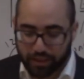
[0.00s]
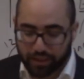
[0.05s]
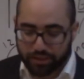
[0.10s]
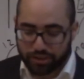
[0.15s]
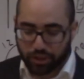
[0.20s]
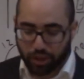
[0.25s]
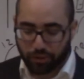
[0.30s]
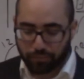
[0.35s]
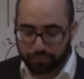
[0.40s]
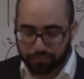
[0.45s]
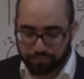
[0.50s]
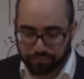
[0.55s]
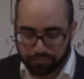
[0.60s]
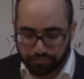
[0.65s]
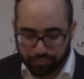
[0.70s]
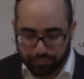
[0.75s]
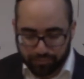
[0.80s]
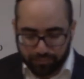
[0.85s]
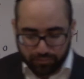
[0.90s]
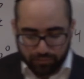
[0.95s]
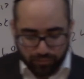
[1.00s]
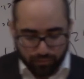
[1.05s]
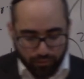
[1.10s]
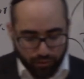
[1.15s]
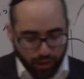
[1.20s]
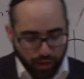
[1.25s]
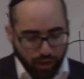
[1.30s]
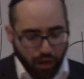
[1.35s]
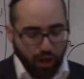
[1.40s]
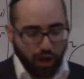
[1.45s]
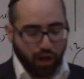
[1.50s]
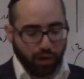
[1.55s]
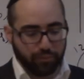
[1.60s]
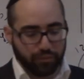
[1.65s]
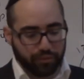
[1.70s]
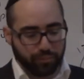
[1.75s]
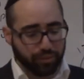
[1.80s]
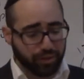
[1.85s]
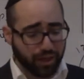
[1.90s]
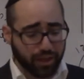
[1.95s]
So um,
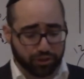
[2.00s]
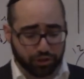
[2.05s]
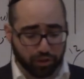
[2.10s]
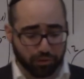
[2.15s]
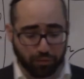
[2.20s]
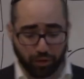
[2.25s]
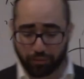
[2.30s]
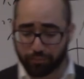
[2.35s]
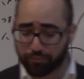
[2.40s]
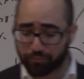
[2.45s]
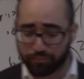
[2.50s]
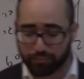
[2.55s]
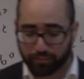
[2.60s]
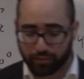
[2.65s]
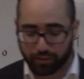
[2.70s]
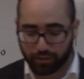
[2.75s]
the Minchat Shlomo